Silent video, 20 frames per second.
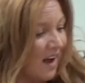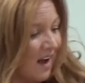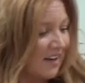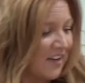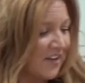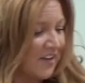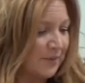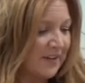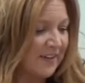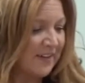A
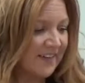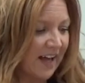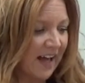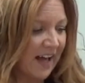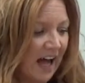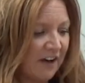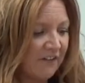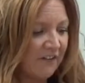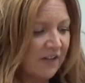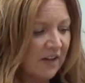nice one is to
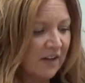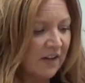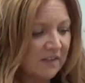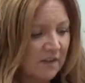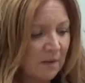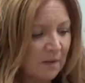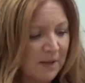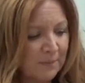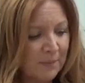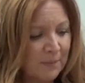have
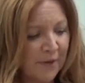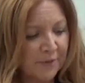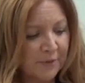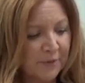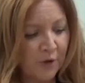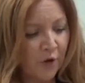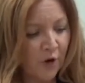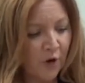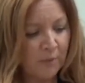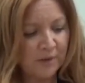something perhaps
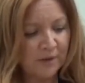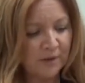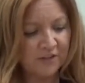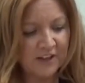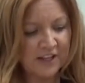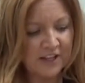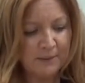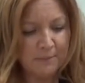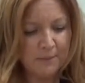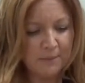with a common
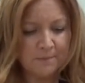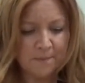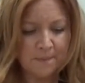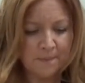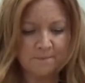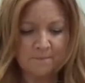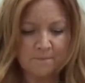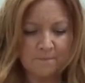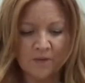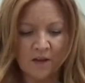theme.
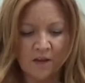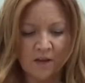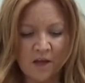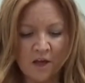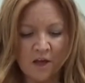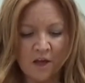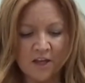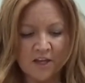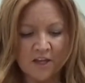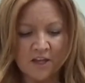
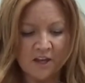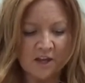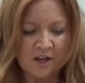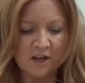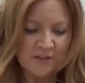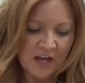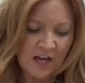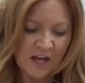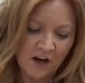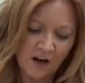
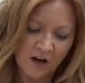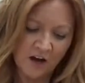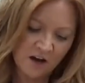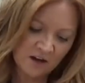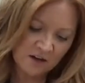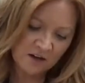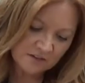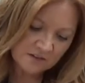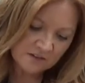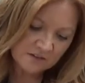Here there
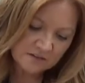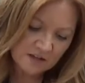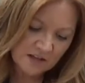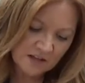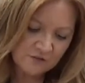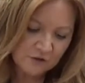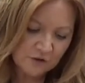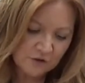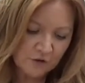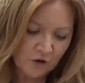are
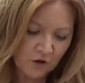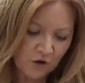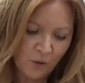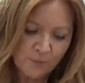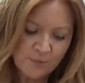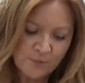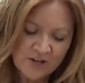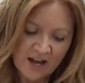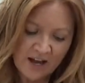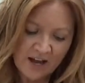7
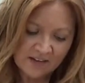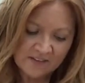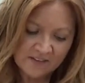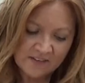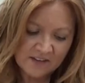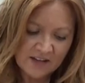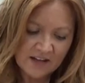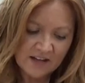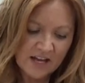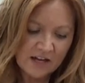
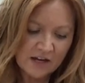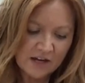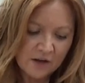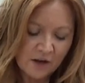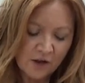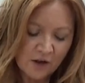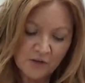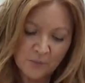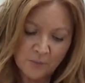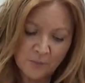objects
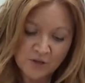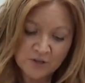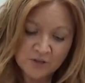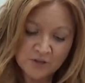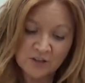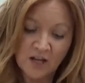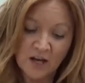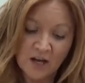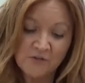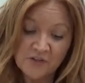in the
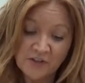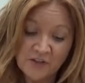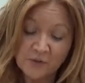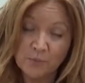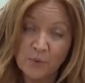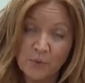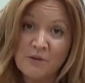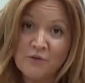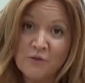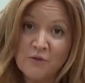bottle, and for
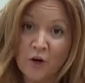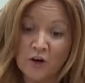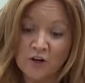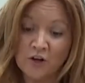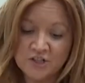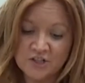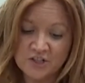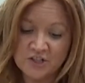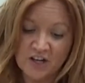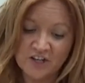this one we've
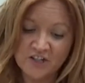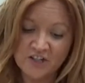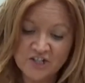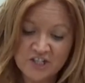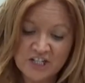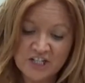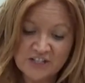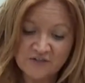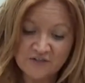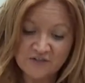got a
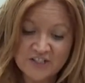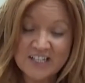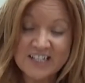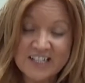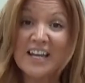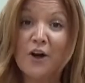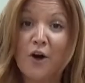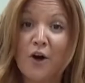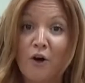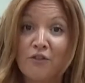sheet for
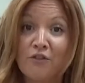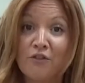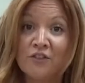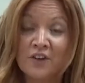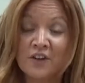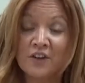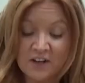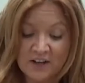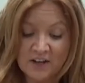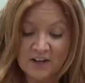ticking
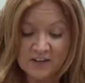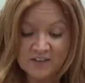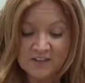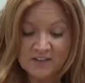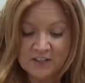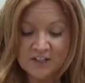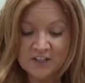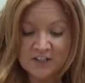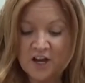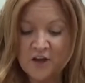off.
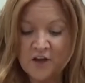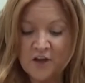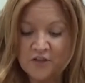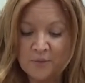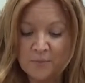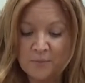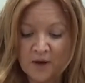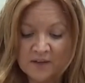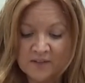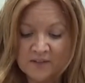So here
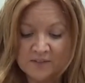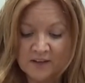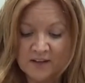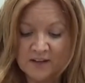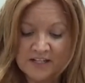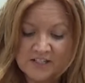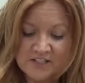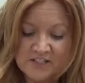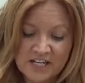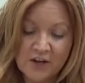the person
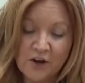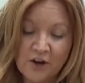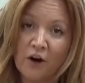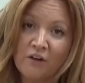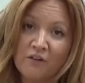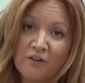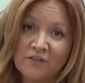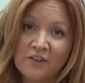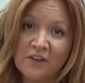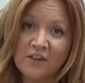can tick
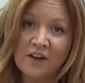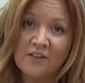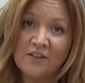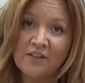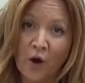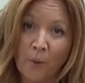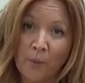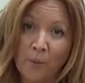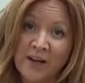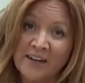off
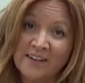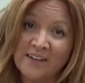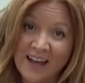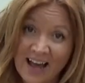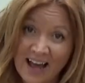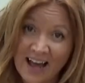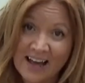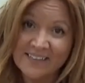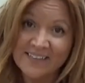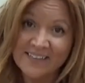the object
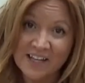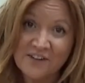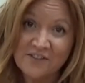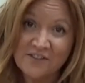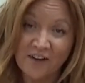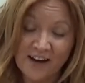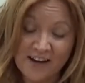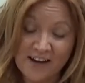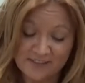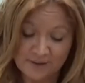as they
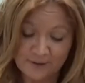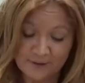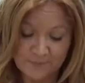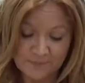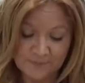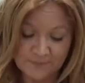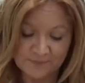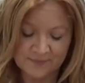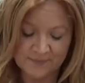find them.